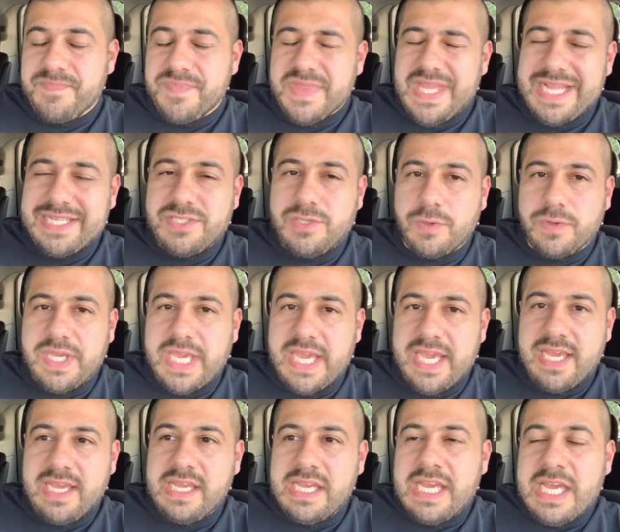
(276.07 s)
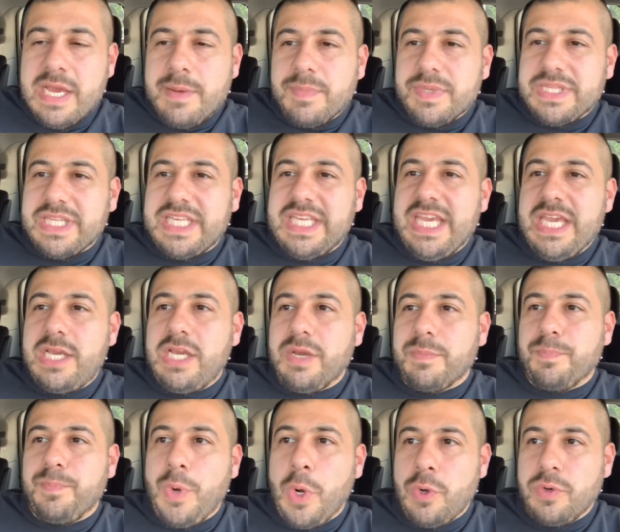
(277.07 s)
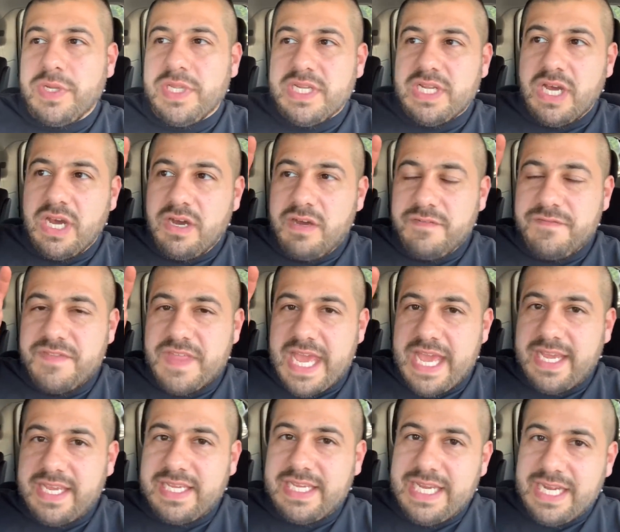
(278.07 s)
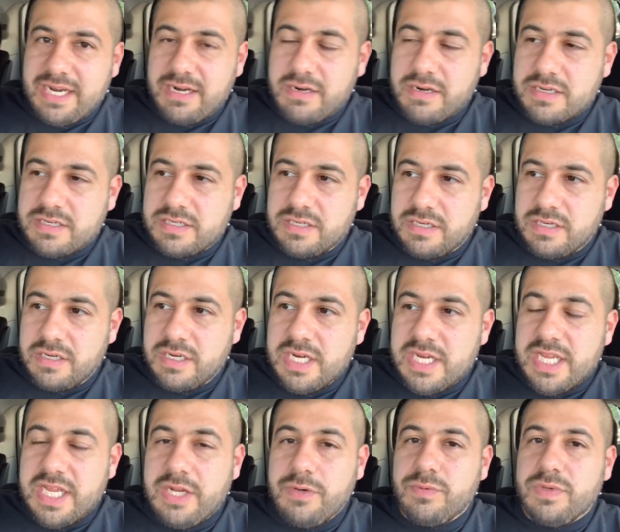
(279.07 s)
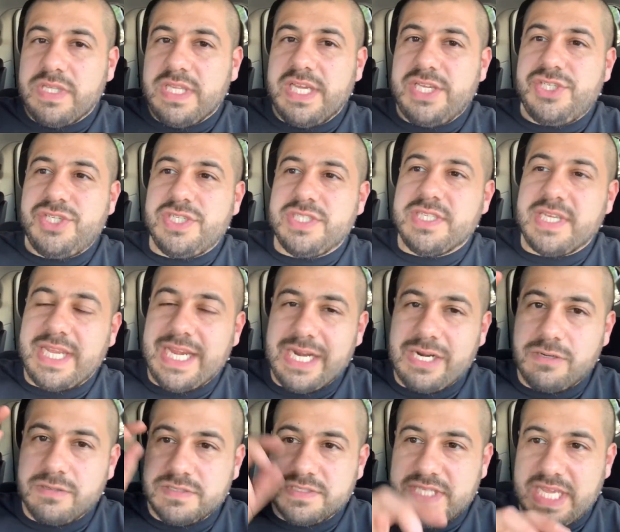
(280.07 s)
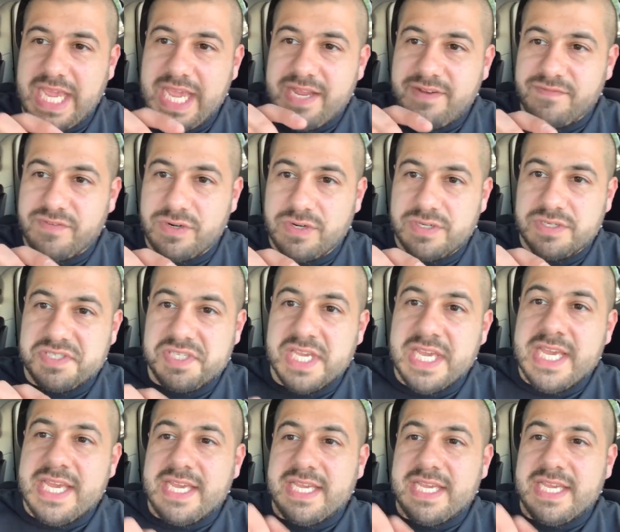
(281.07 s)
That's okay, but the key component of that character in relation to Carol Danvers